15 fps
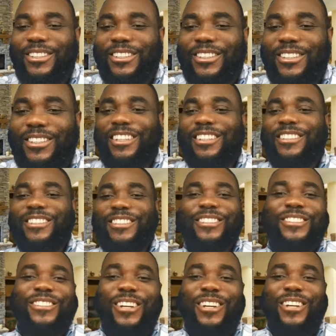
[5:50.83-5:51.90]
Thank you. I
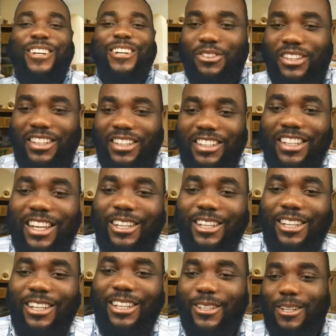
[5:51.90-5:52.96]
appreciate it. I love
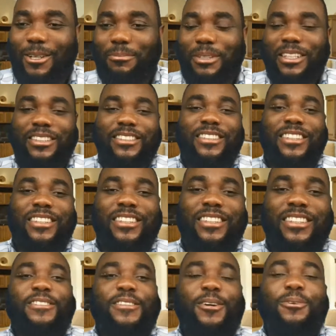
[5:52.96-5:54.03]
your comment.
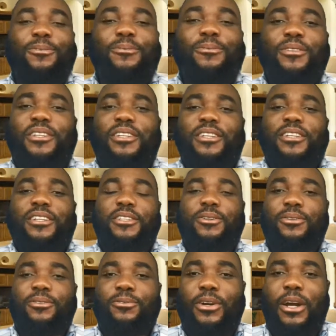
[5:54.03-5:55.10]
So,
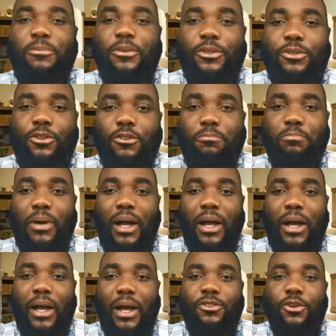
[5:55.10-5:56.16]
grab your notepad, your
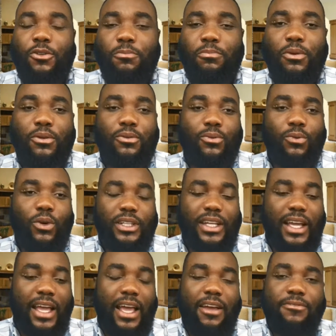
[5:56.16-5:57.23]
notebook,
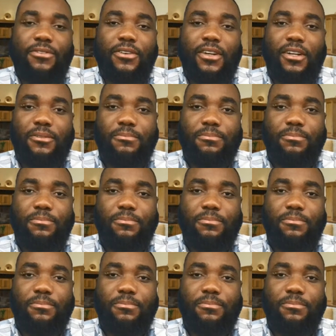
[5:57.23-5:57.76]
whatever